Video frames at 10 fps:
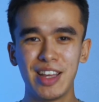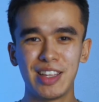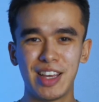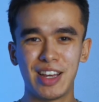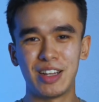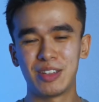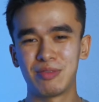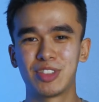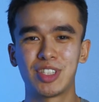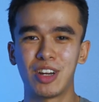yeah,
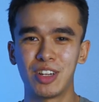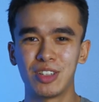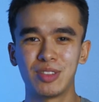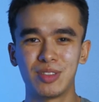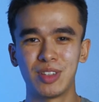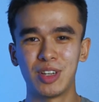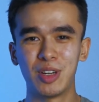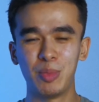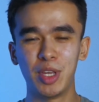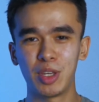start
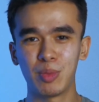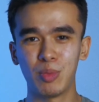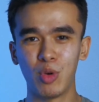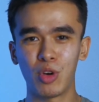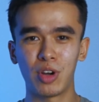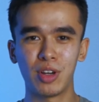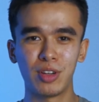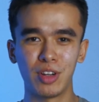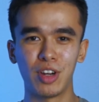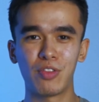being more
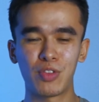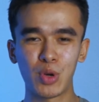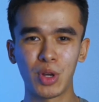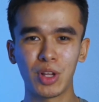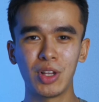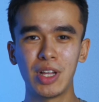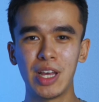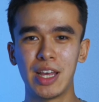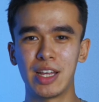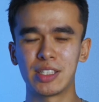frugal
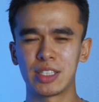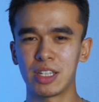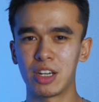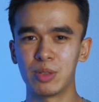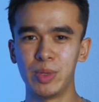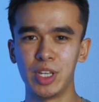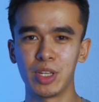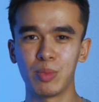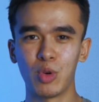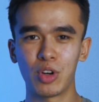and start
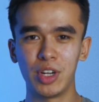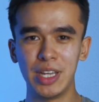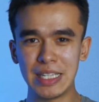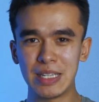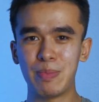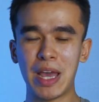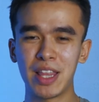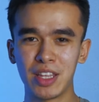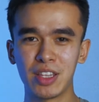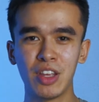being more
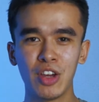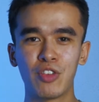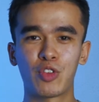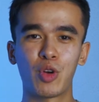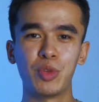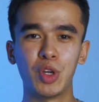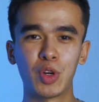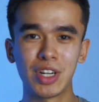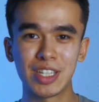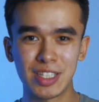independent from
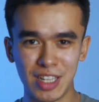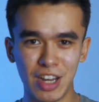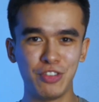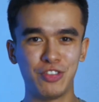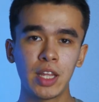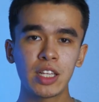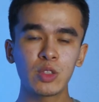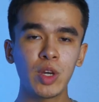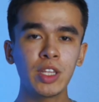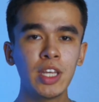your stuff.
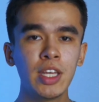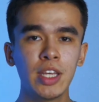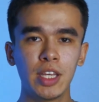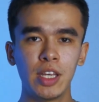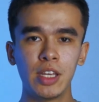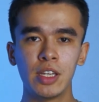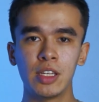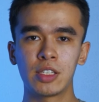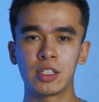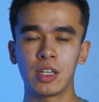Next one
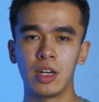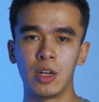is